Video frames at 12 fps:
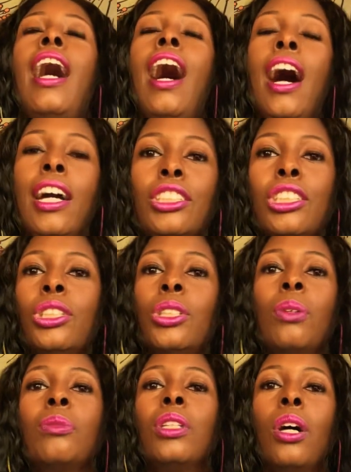I just
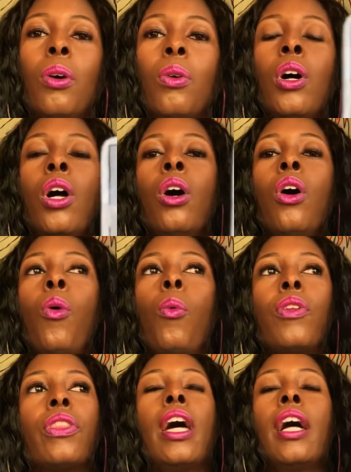don't know
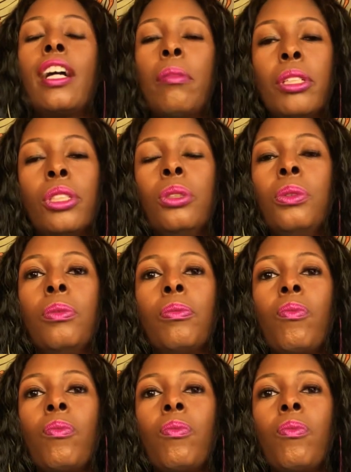what the heck I'm going to do